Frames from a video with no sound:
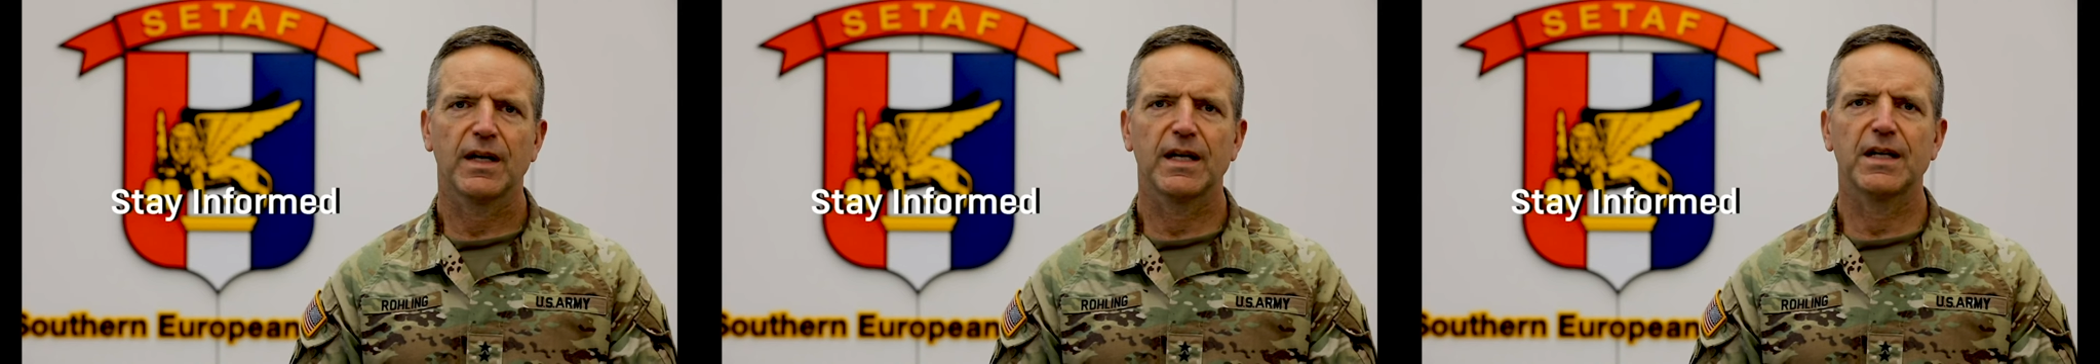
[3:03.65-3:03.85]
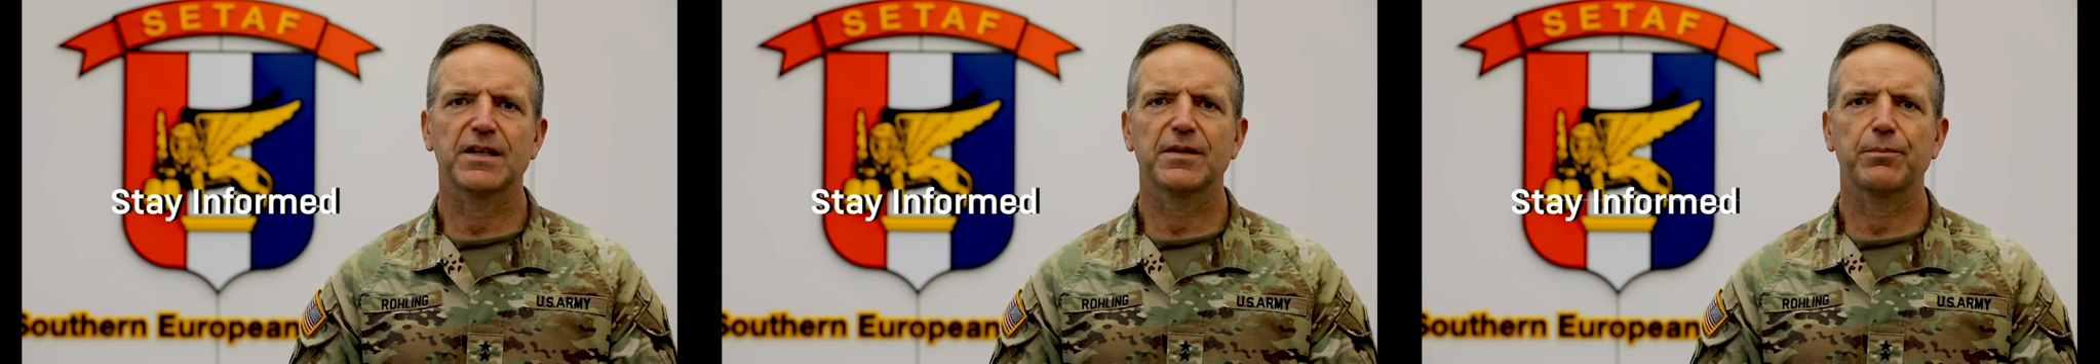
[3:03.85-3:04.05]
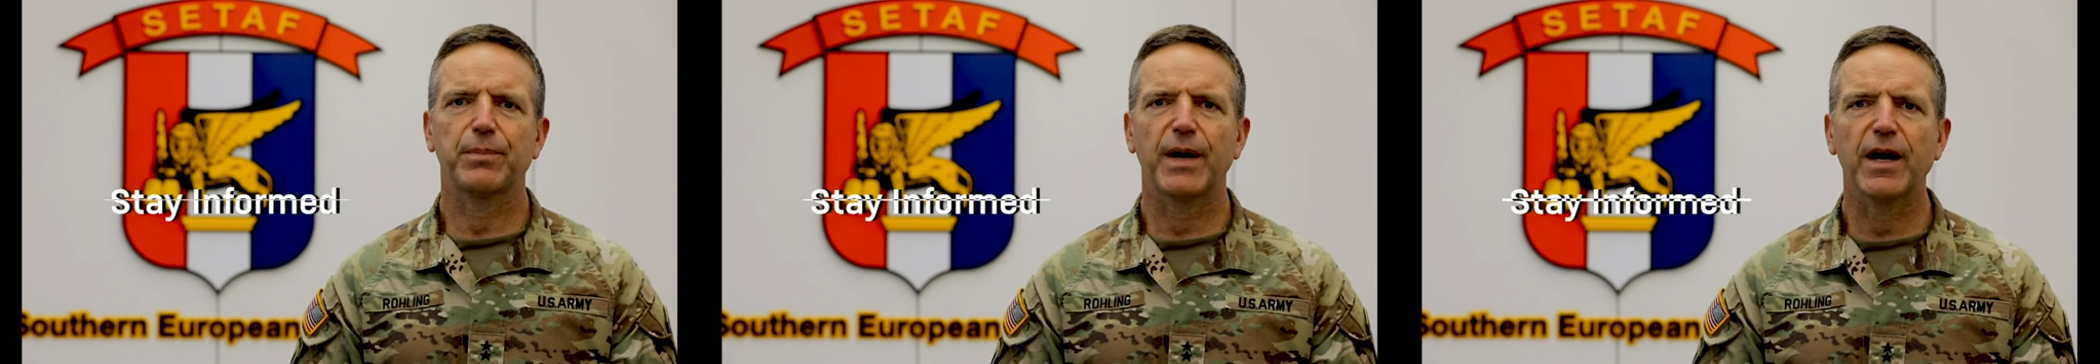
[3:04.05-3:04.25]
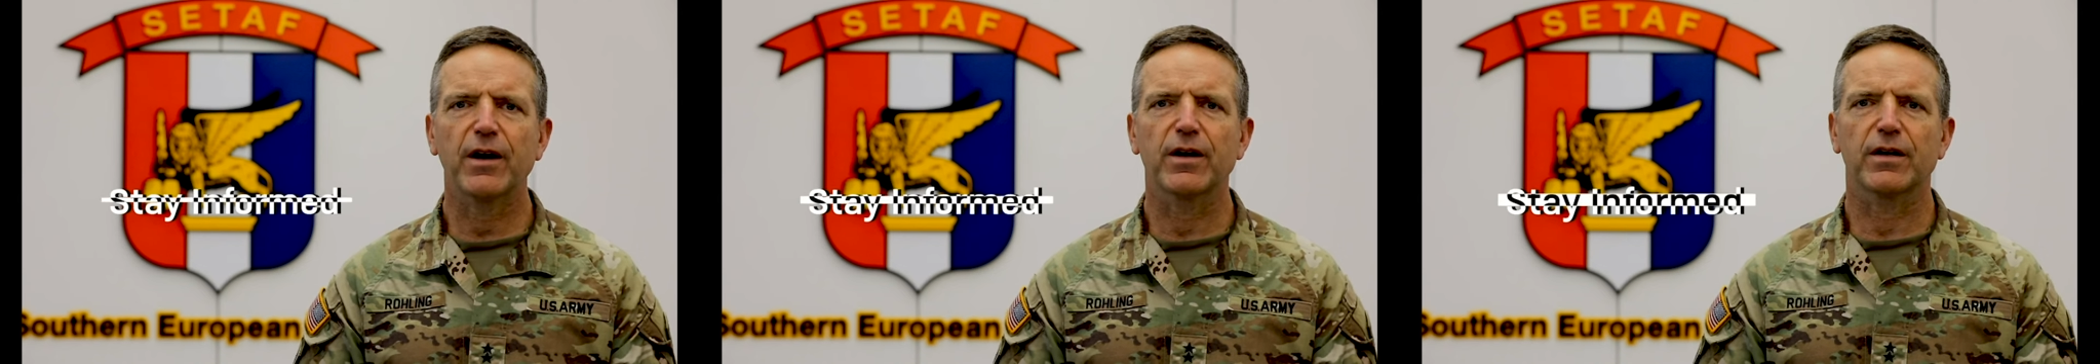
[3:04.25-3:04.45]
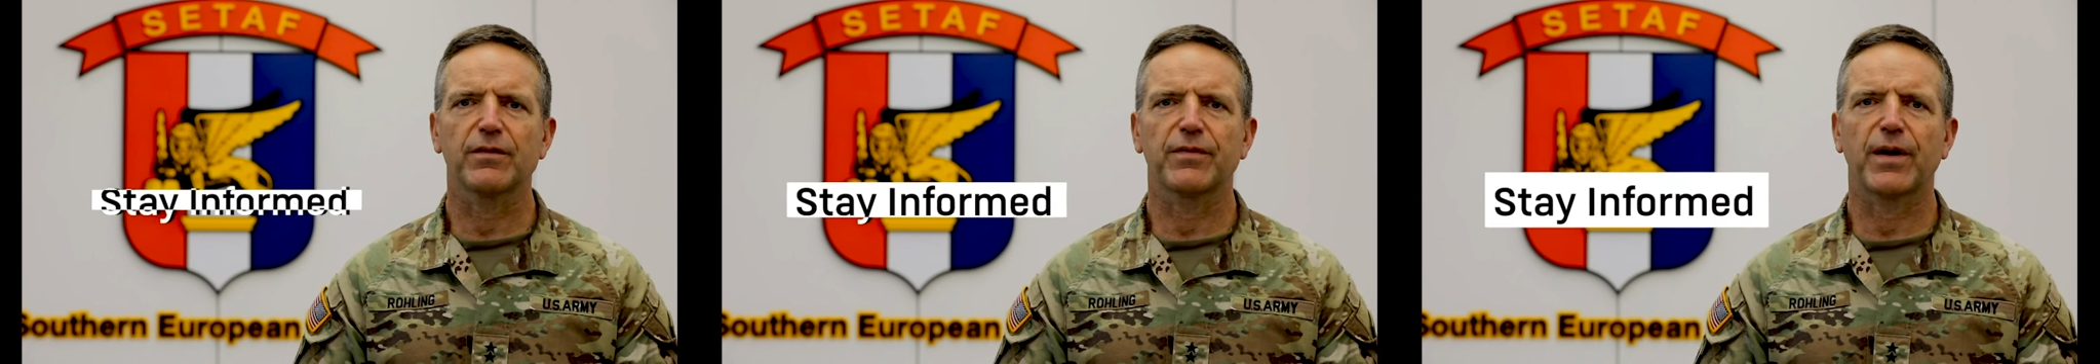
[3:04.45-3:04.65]
It is
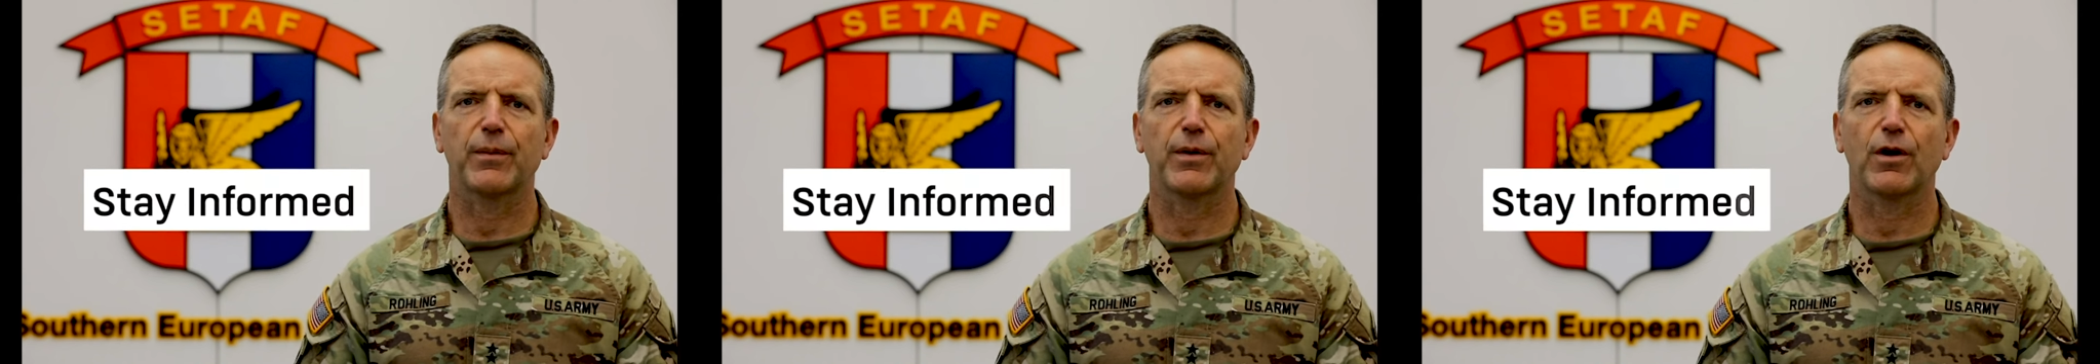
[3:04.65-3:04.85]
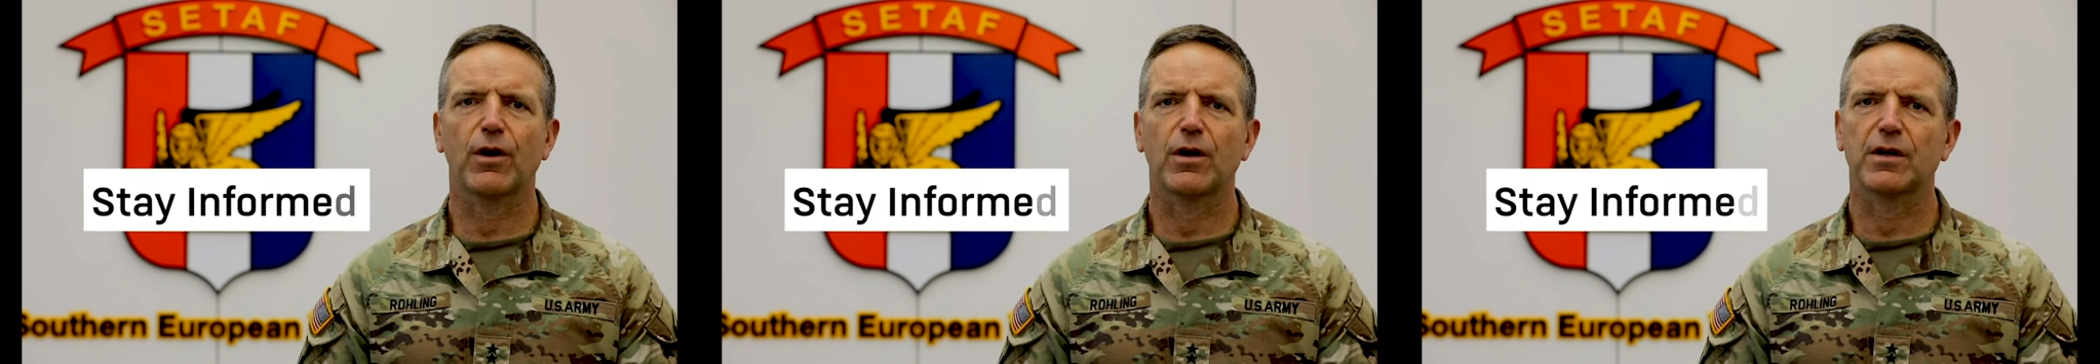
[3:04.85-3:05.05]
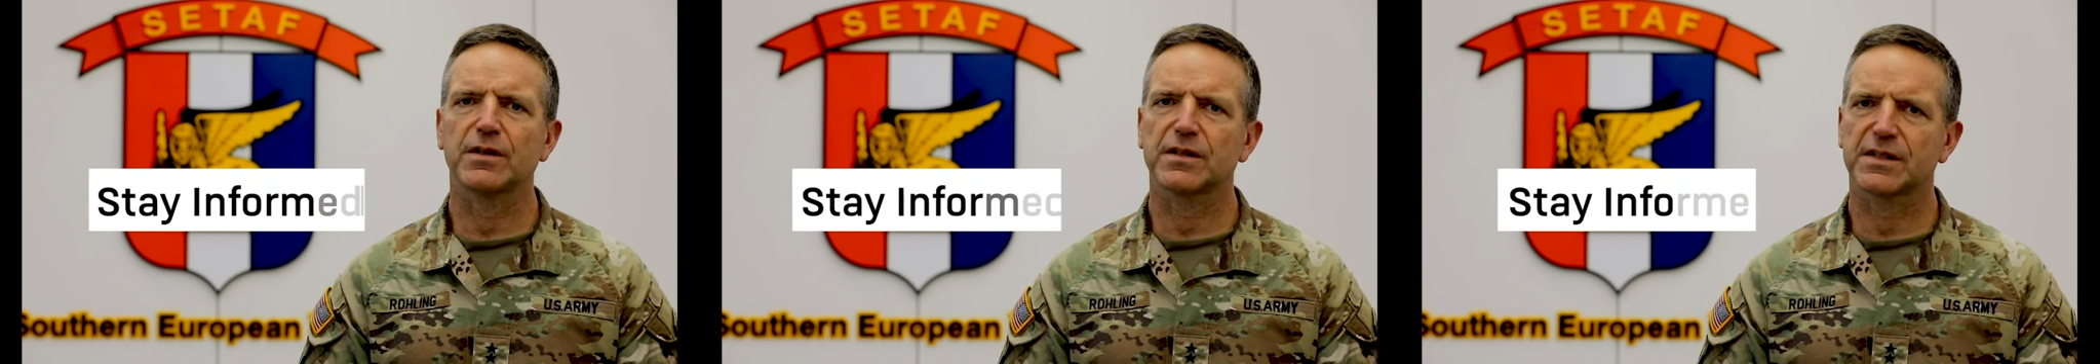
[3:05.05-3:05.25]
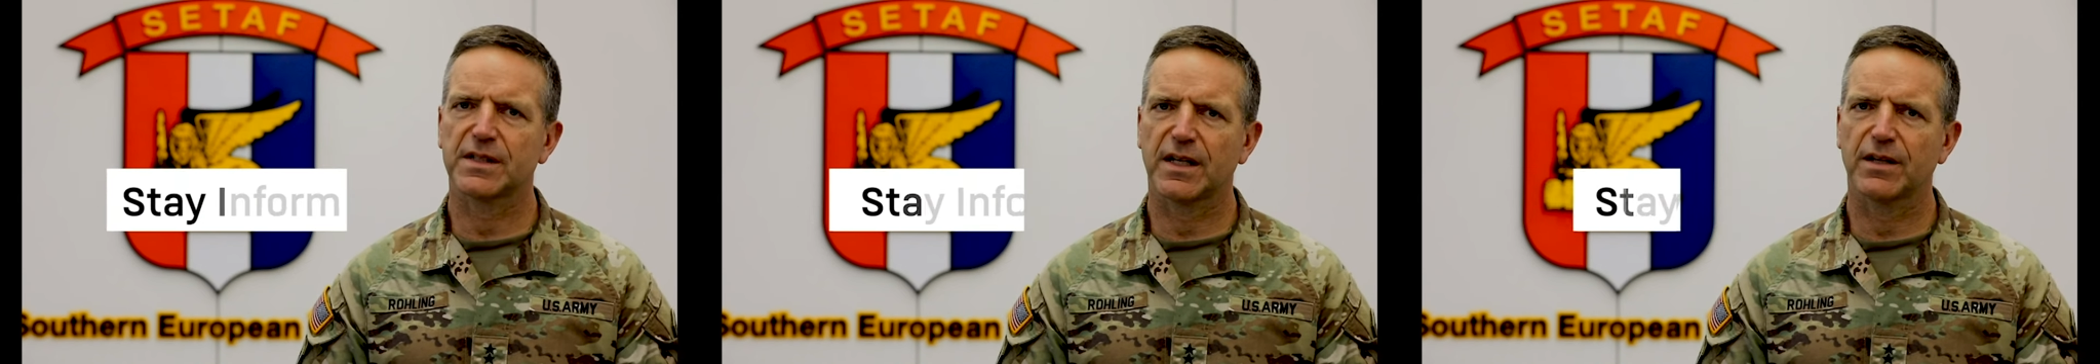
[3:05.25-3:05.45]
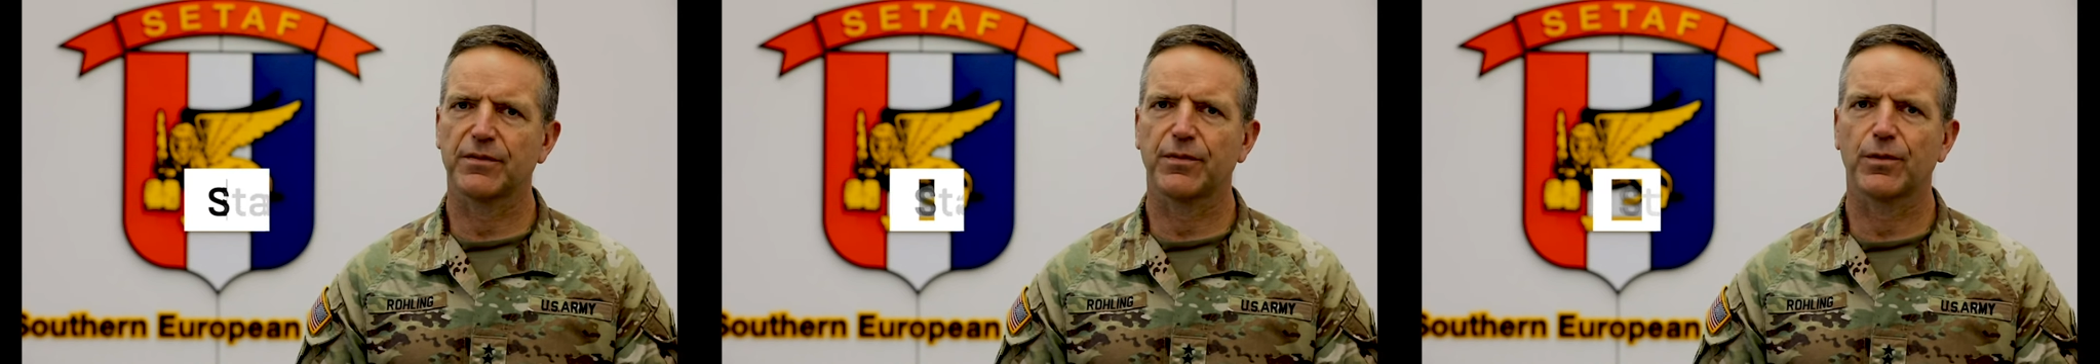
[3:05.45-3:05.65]
imperative that we all
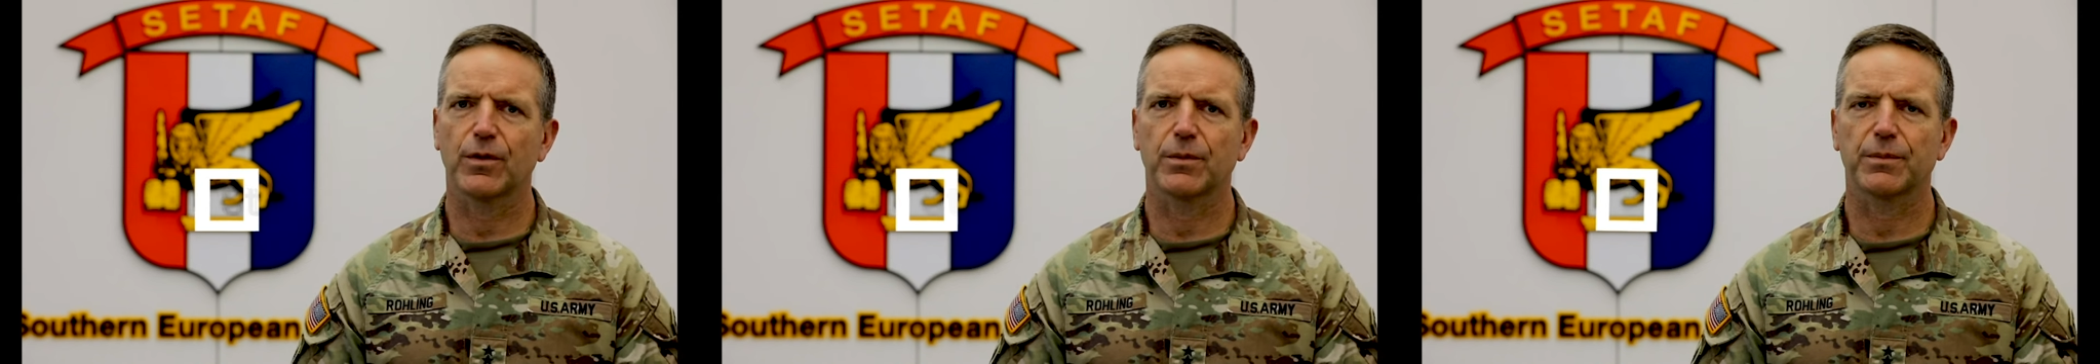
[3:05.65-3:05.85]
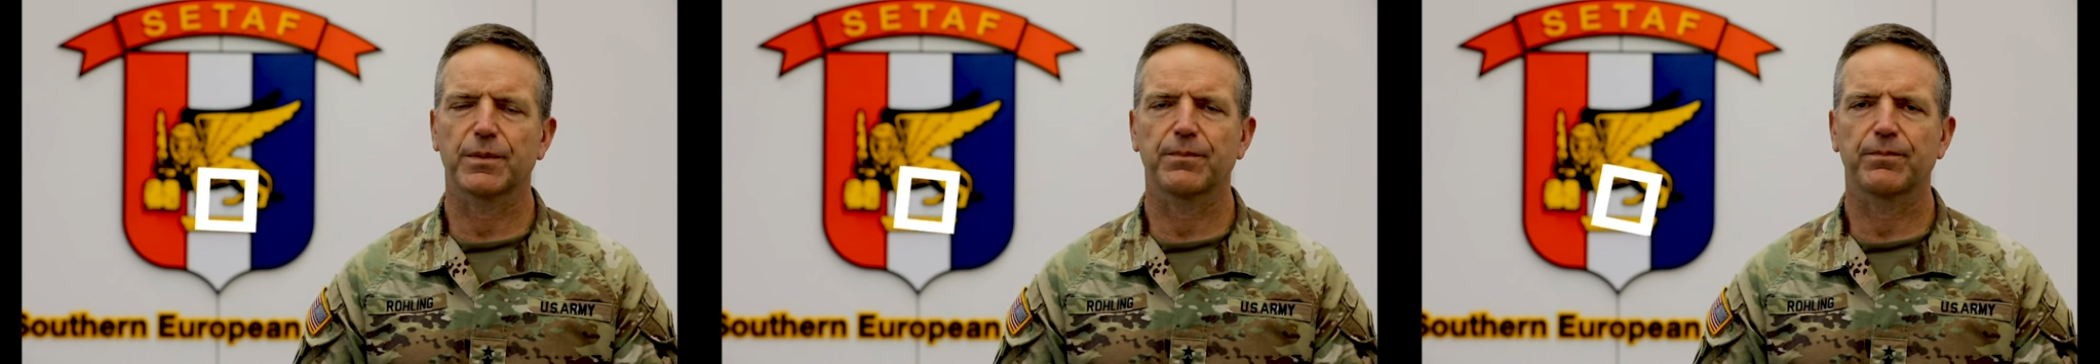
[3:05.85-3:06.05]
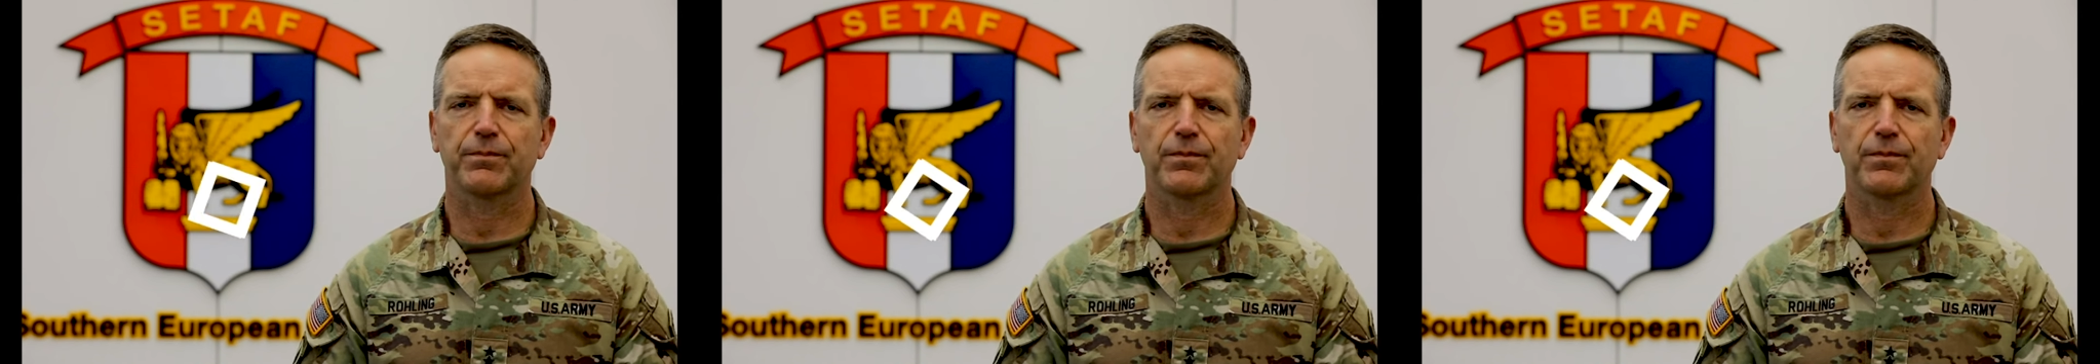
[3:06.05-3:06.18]
stay informed.